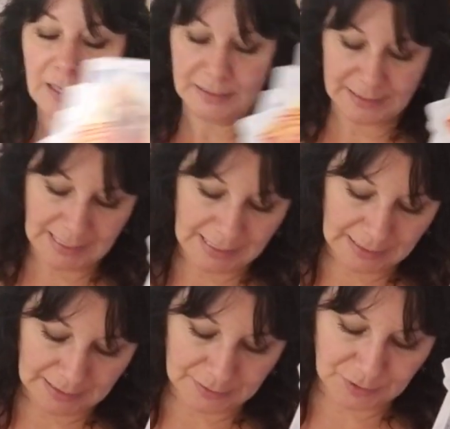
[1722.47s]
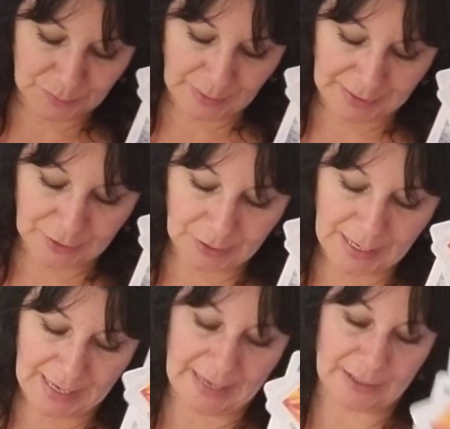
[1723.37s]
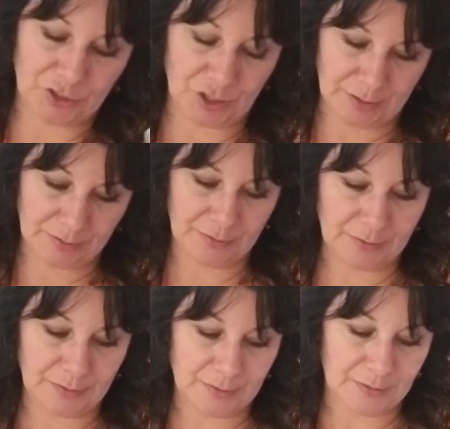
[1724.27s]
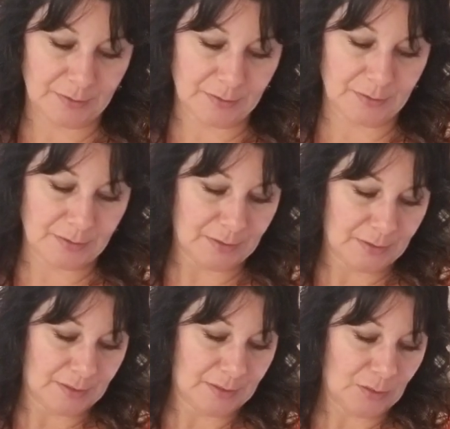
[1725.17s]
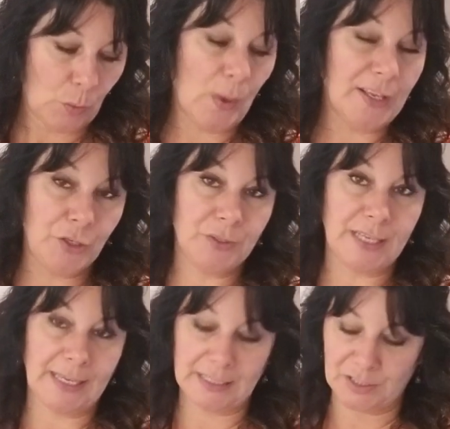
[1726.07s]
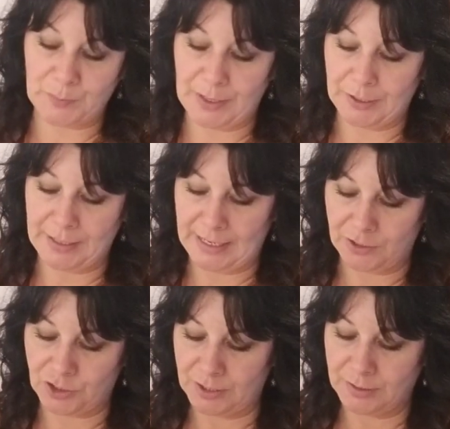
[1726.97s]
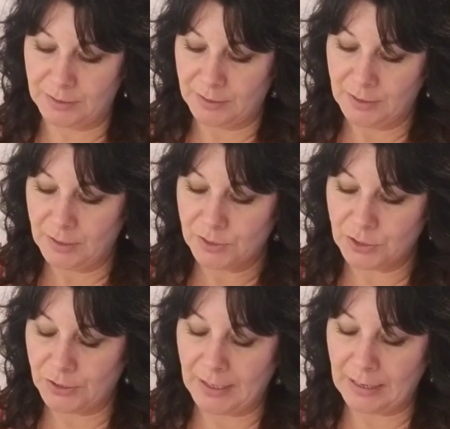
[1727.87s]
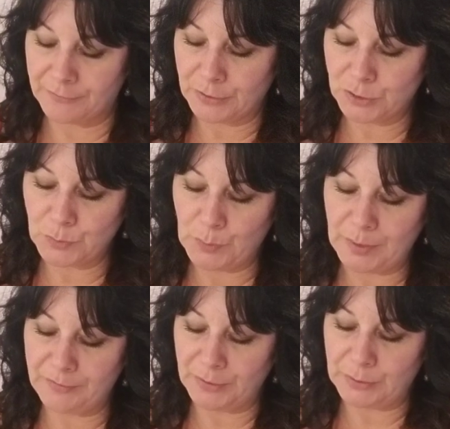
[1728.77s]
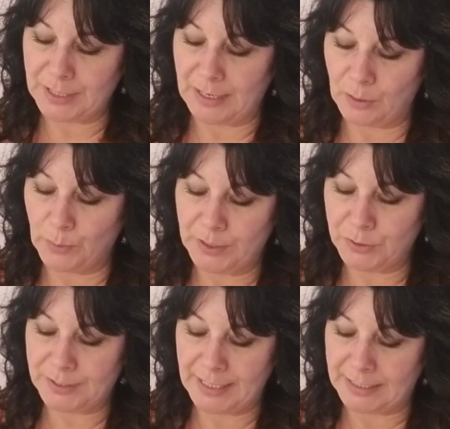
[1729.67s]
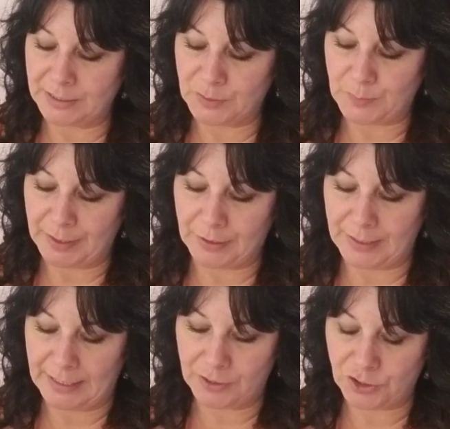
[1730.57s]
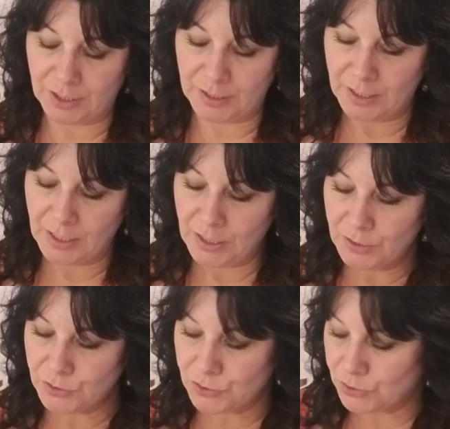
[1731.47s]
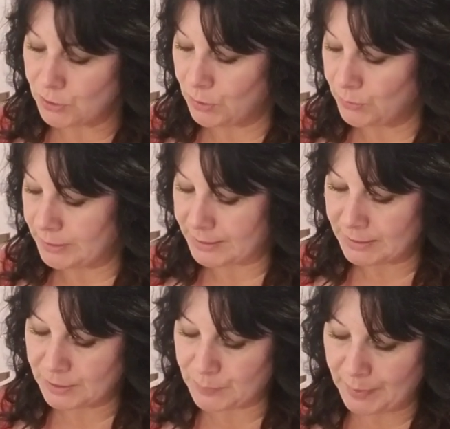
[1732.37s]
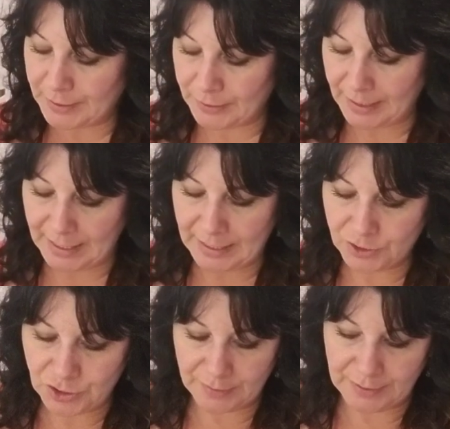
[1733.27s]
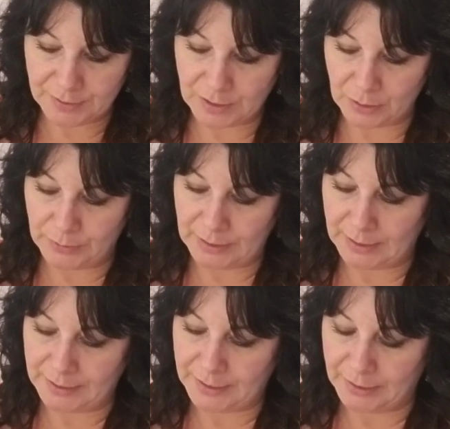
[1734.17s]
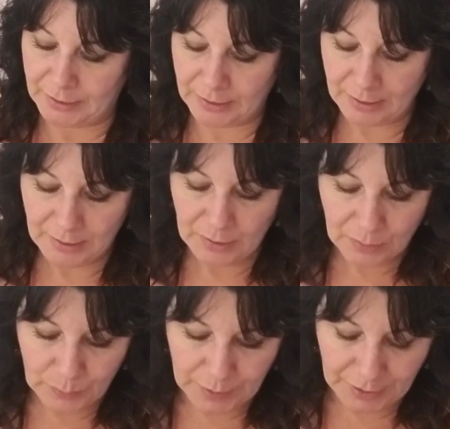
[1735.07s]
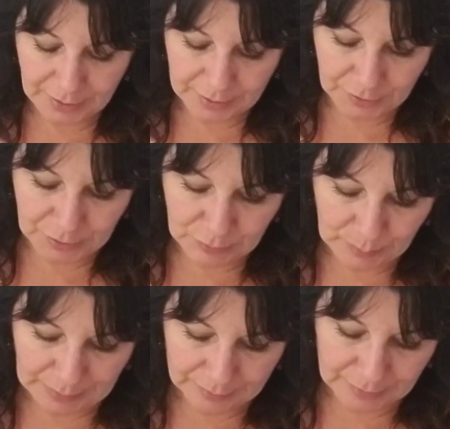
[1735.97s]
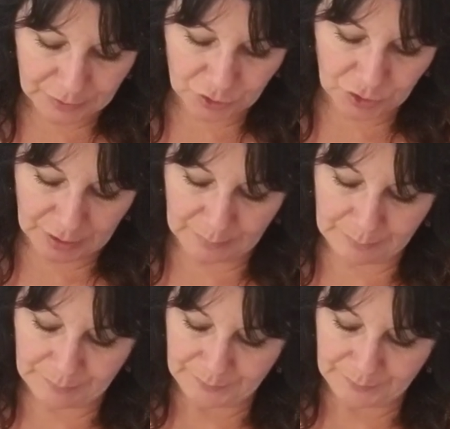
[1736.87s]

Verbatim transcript: Take inspired action when you take inspired action. So your efforts won't be futile when you take inspired action. So this inspired action that's going on here, what are you going to do about this, Jim?